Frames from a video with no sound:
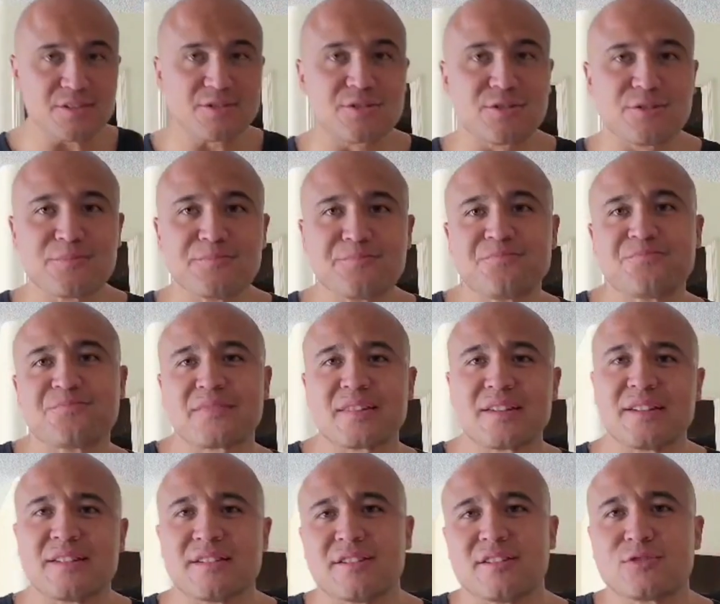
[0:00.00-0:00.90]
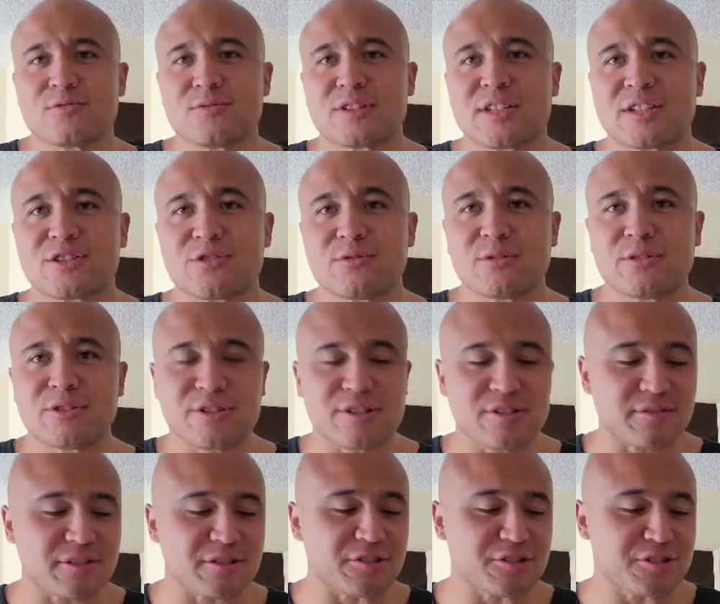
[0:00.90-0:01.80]
So this one's actually really
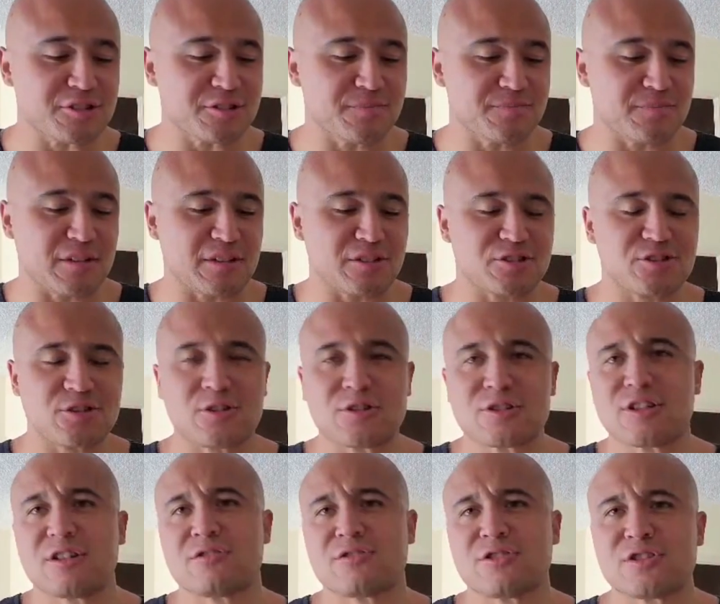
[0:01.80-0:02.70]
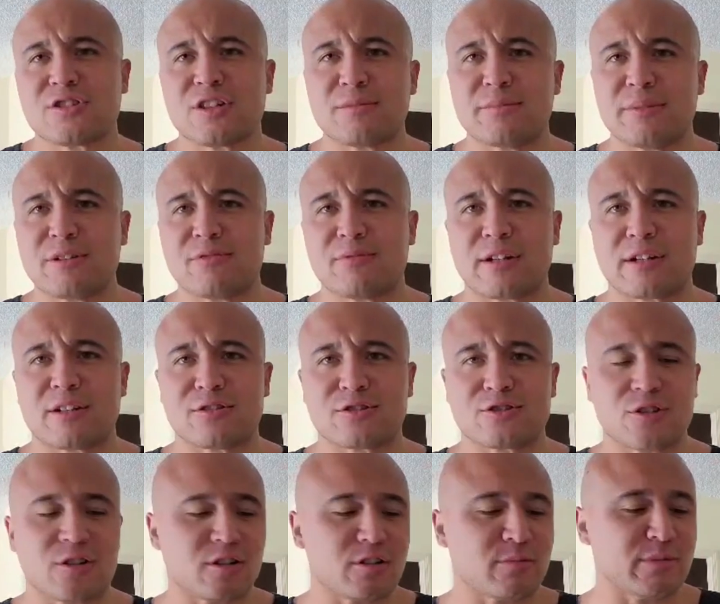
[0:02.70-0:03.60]
good because I mean, it starts out just like being regular
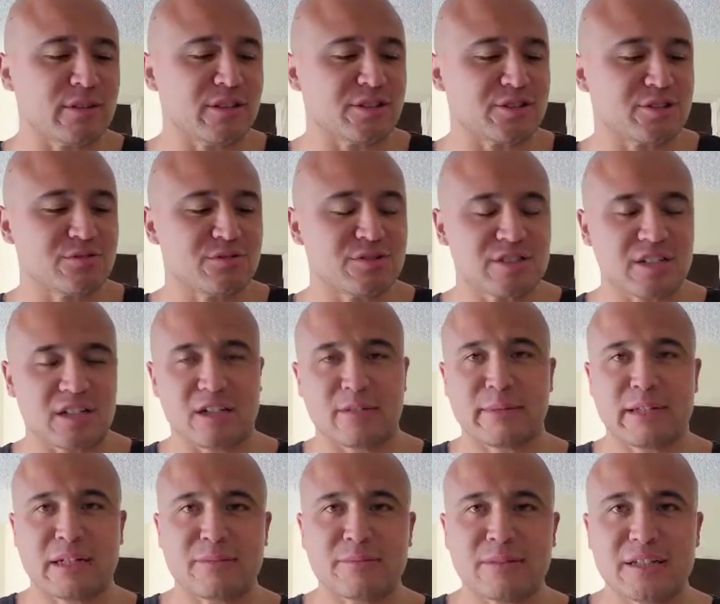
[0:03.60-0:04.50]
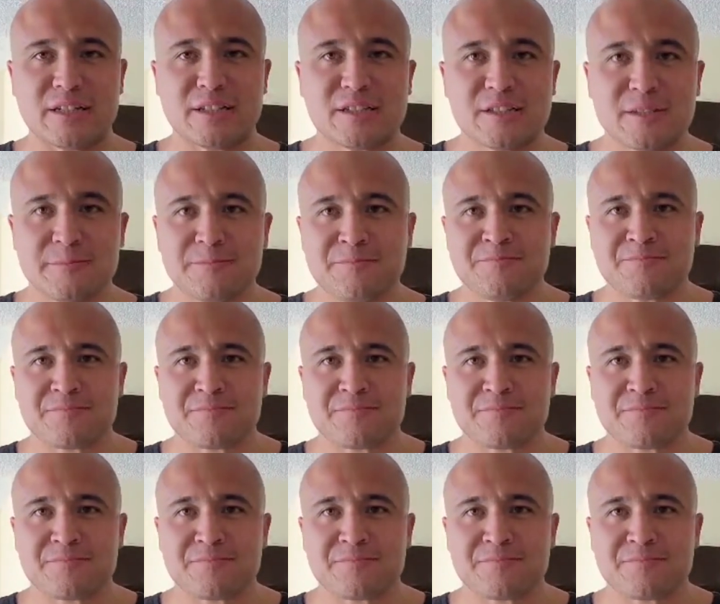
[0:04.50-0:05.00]
chocolate, but then as soon as the M&M hits,